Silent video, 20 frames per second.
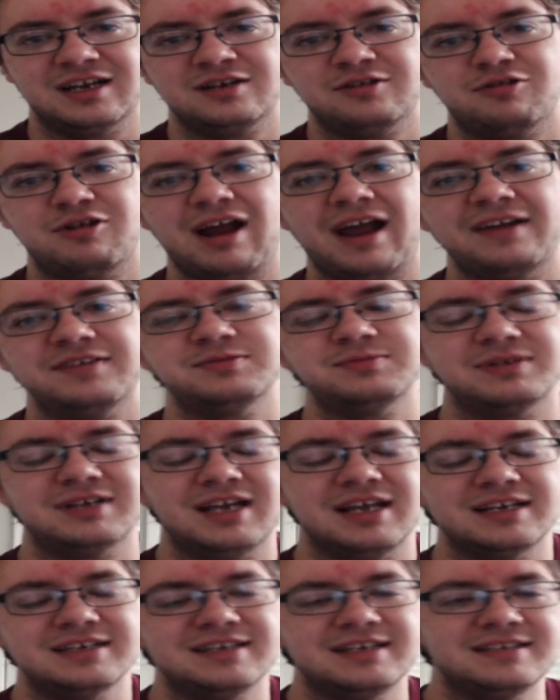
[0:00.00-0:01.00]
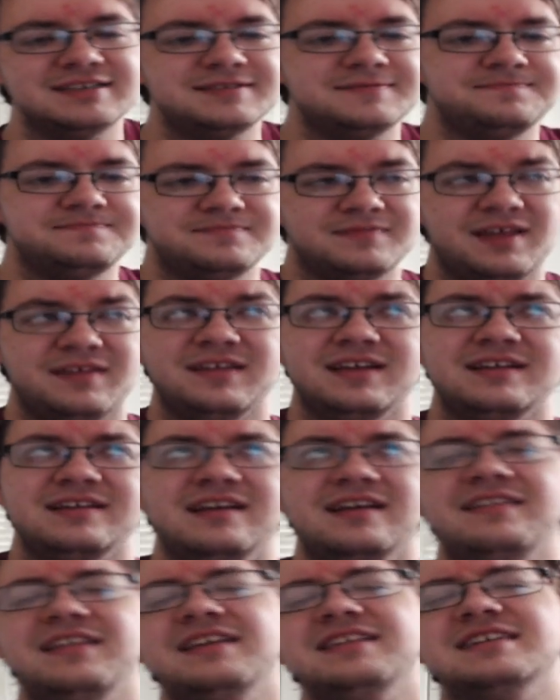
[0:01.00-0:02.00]
craftsman kind of taste. I think I
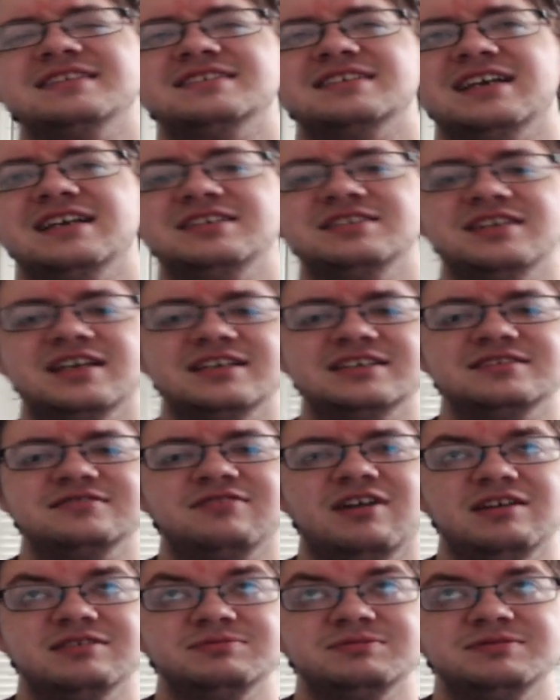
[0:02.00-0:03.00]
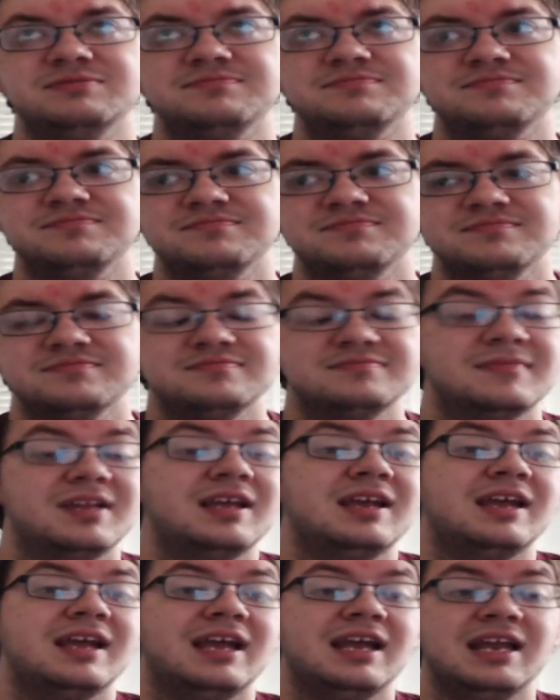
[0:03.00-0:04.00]
think that's the kind she likes, craftsman.
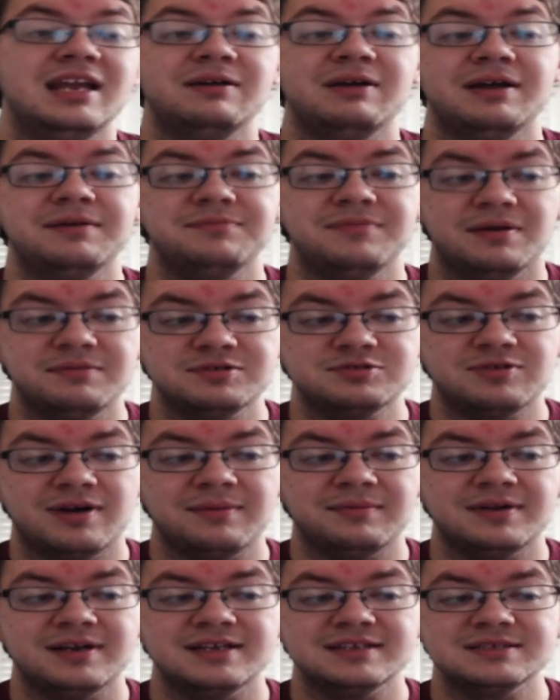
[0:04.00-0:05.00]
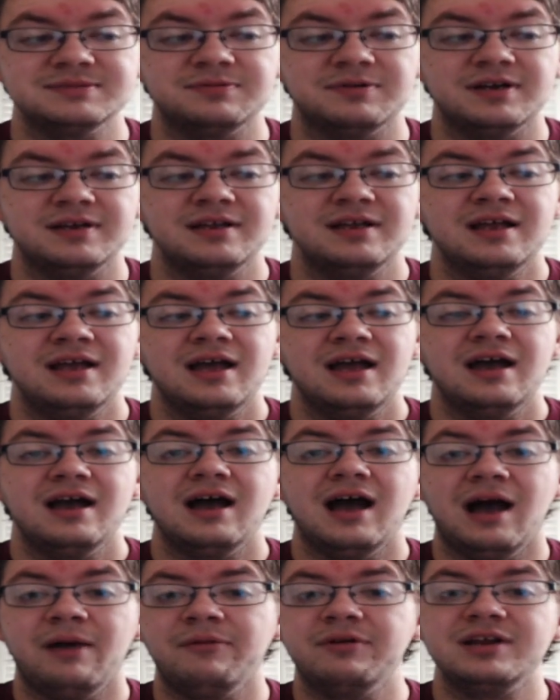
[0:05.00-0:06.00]
Anyway, I'm just rambling at this point.
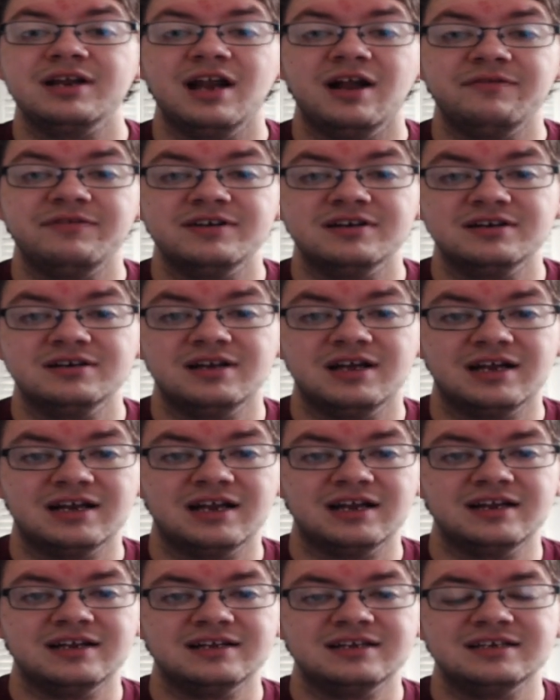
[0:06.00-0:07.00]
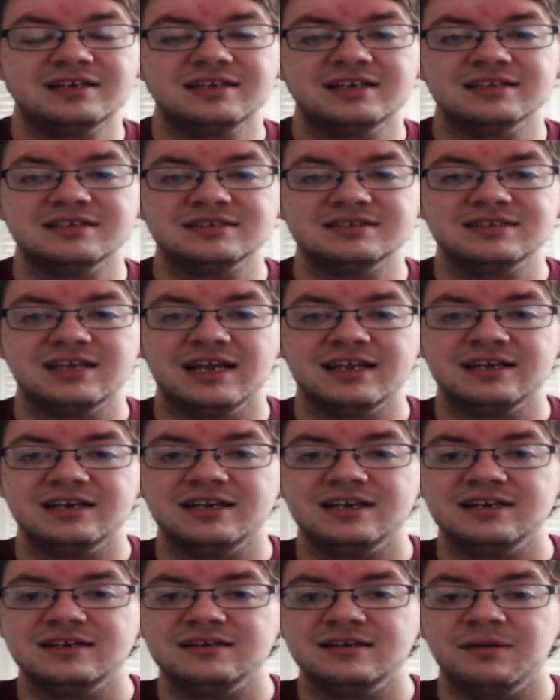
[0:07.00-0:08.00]
I want to get off here. I gotta get this
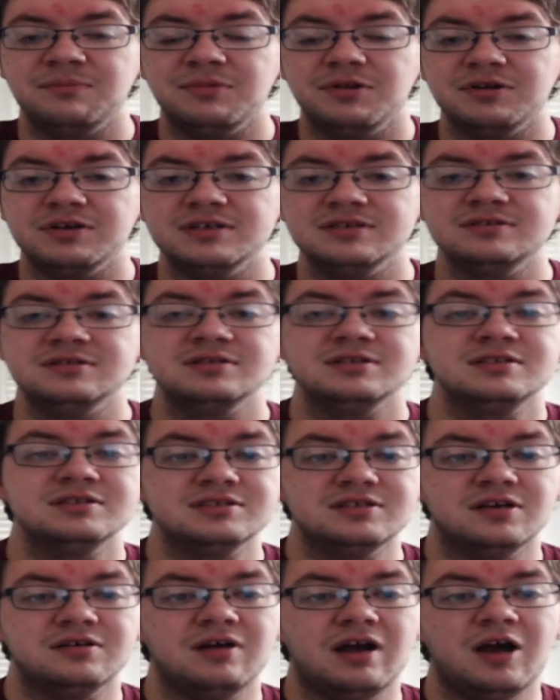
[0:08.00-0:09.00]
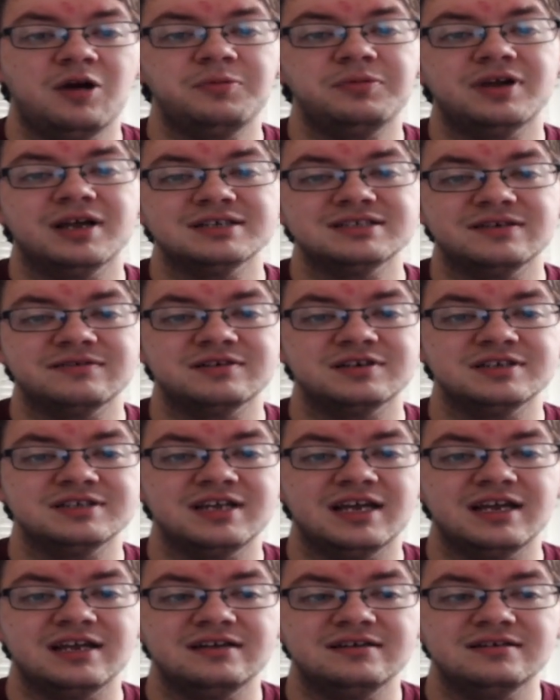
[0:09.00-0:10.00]
edited and uploaded. So I hope you guys have a good
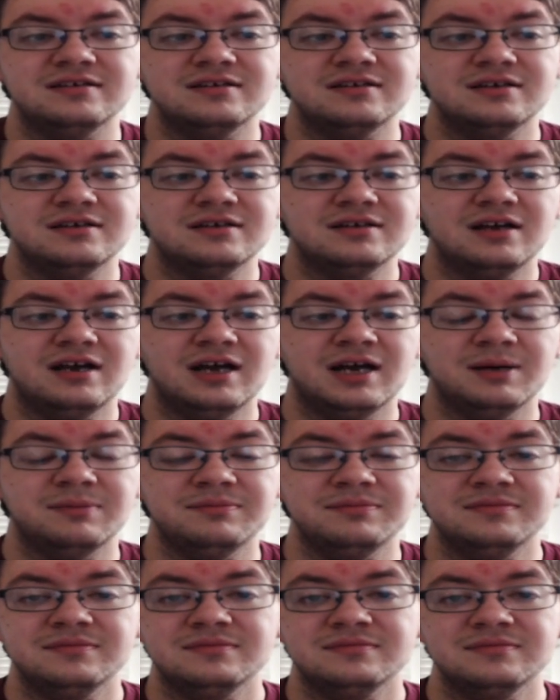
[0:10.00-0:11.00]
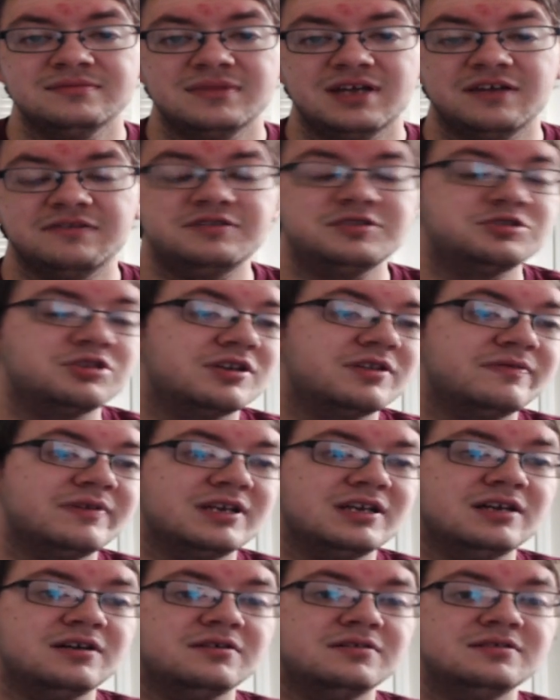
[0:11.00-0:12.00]
day. Um, if you enjoyed the
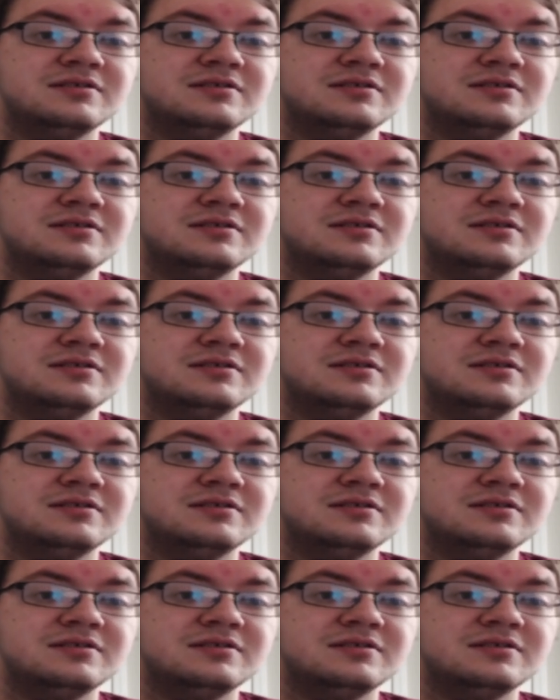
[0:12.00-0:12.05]
video,